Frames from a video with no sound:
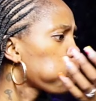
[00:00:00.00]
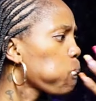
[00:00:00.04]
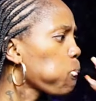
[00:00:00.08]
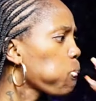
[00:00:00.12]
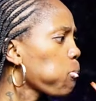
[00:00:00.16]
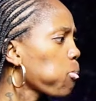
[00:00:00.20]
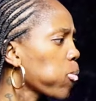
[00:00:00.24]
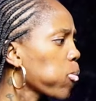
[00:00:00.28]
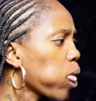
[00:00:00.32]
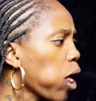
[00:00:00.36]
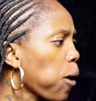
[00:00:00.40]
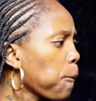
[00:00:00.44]
Out
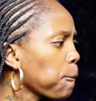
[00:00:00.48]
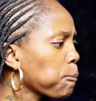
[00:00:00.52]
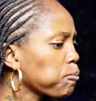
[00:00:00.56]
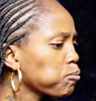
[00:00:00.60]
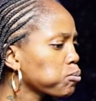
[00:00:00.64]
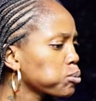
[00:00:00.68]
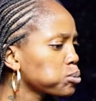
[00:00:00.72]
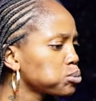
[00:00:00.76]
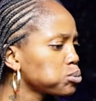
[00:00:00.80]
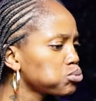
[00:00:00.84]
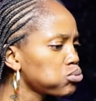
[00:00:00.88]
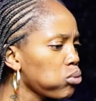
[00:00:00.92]
of
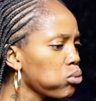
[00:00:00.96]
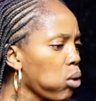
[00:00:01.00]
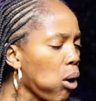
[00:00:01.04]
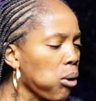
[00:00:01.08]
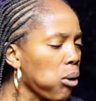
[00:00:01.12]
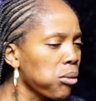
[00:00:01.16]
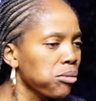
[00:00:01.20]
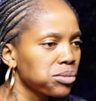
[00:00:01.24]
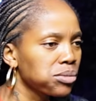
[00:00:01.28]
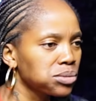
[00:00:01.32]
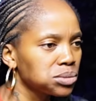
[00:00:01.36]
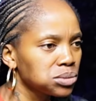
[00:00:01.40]
UK,
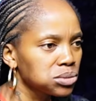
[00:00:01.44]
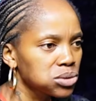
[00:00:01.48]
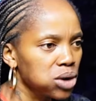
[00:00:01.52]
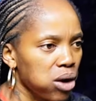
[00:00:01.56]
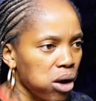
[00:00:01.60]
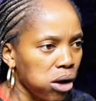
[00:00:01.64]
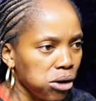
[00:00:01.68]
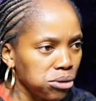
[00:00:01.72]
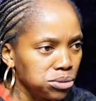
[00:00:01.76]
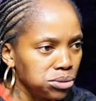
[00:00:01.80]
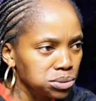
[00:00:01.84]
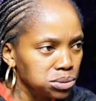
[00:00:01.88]

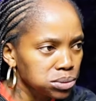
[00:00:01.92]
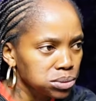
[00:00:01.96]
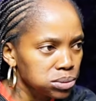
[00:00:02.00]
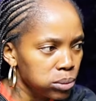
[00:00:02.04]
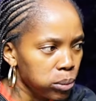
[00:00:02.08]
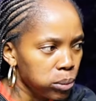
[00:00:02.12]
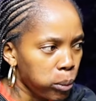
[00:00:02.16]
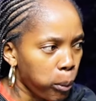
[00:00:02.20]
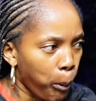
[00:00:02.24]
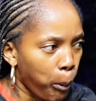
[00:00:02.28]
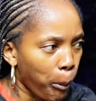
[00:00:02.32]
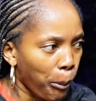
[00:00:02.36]
Canada, and
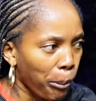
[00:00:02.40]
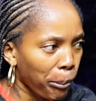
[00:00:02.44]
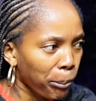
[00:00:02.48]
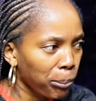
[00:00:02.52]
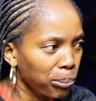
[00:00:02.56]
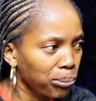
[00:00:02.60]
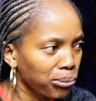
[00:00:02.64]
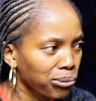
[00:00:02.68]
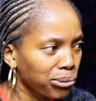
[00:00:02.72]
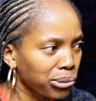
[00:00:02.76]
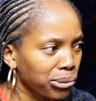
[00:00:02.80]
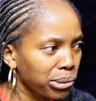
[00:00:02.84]

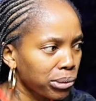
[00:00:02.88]
America,